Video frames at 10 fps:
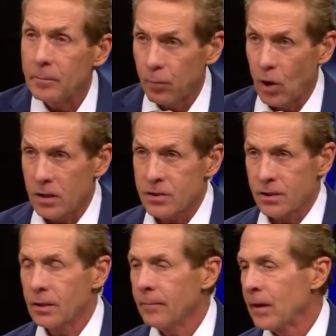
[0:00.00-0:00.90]
that's
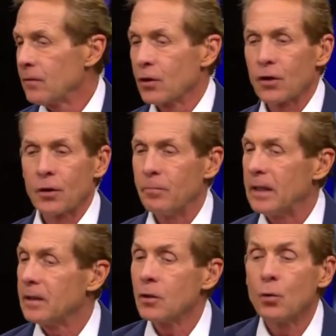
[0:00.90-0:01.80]
unbeatable.
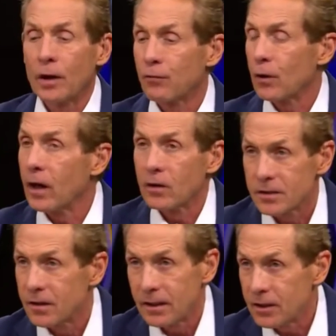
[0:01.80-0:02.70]
And
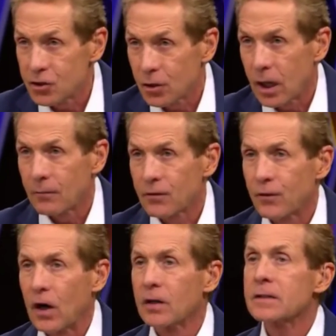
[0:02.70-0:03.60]

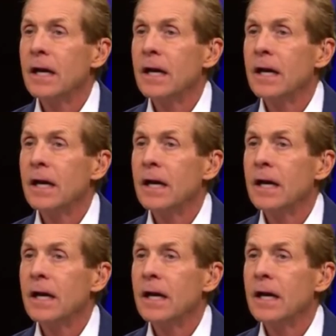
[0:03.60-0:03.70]
what